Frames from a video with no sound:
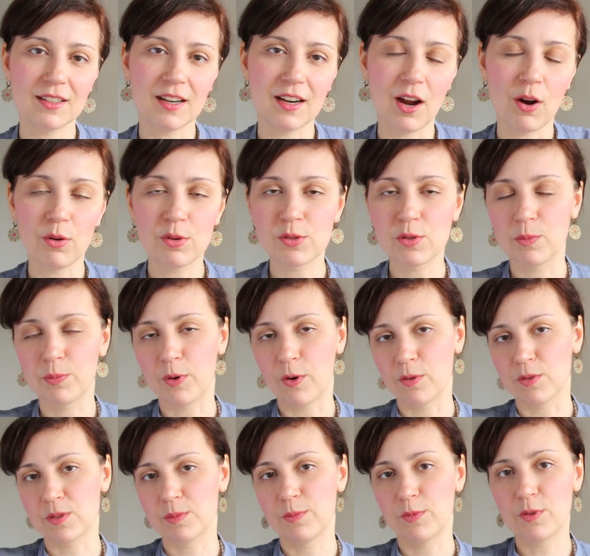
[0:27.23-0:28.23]
I also
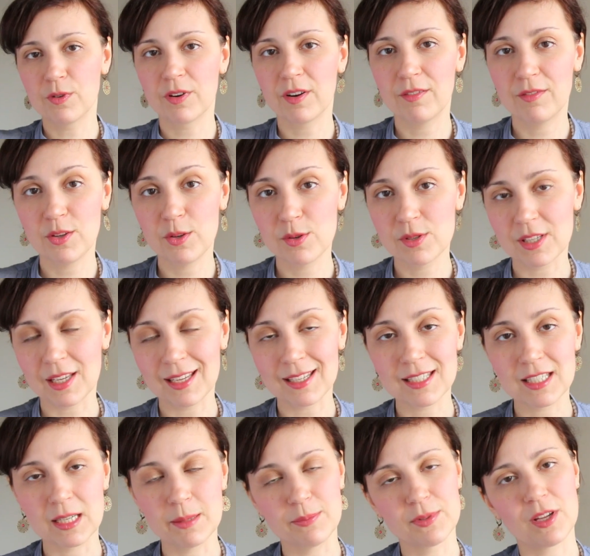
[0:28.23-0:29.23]
post book reviews
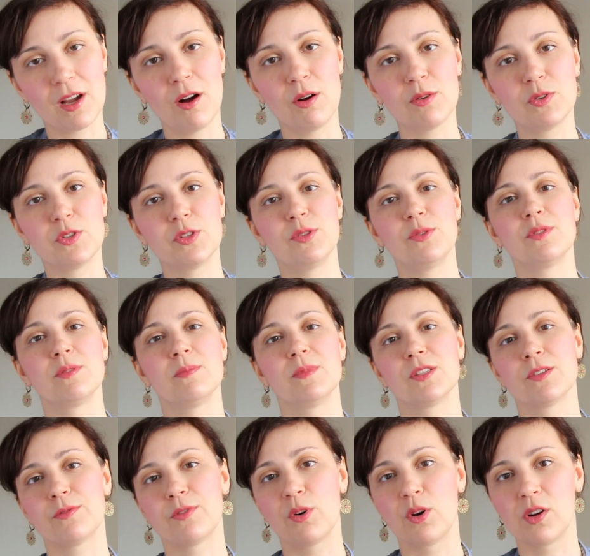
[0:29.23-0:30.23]
and tips how to use
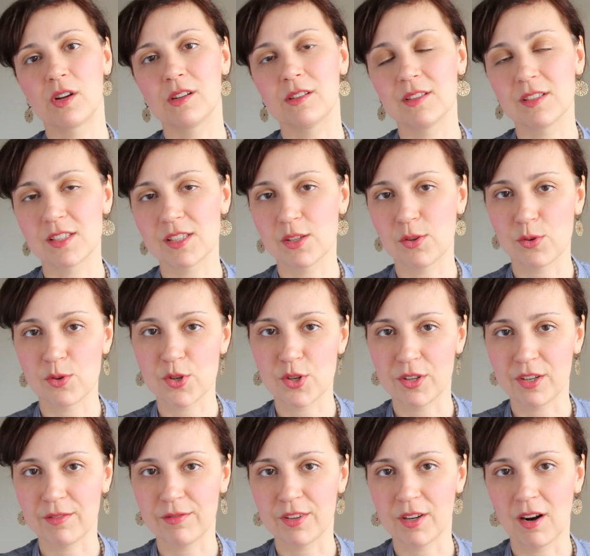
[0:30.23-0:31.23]
metaphorical
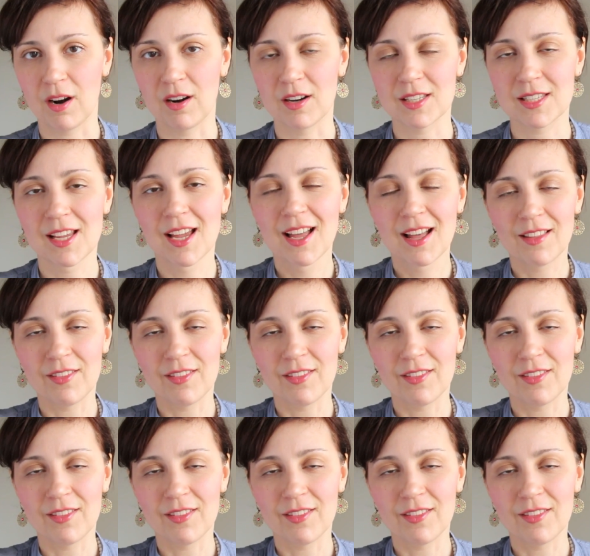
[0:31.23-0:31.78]
associative cards.